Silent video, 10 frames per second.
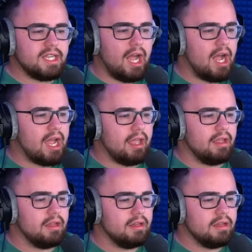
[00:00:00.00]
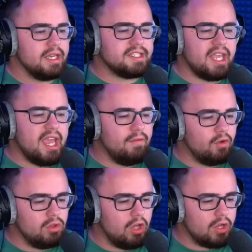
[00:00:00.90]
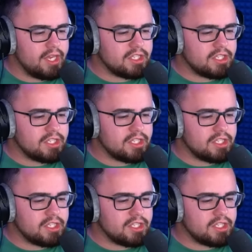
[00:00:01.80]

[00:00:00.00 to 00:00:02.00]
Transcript: Guy is evil. Look, he's